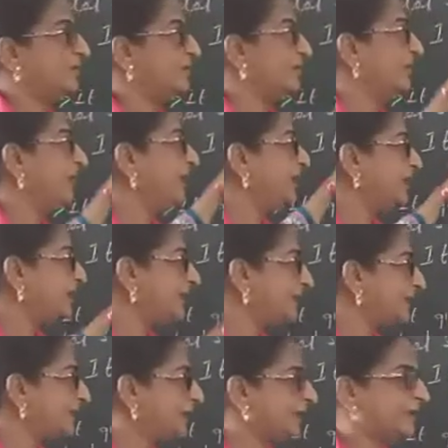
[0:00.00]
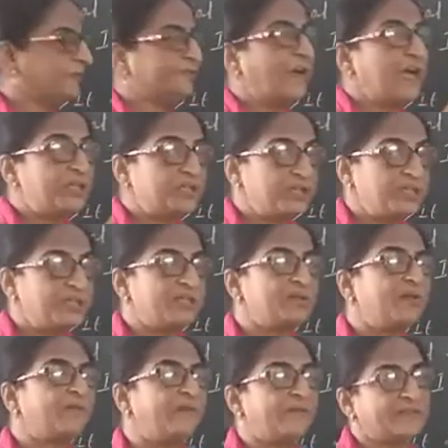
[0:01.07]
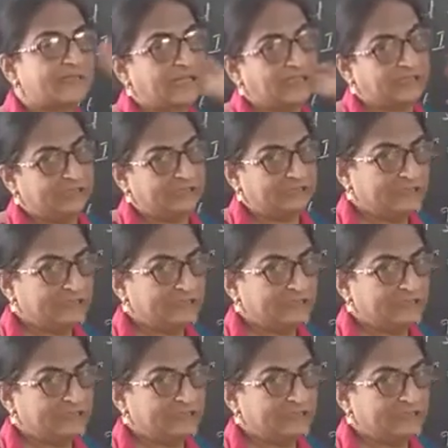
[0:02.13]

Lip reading: So these are the functions of our skeletal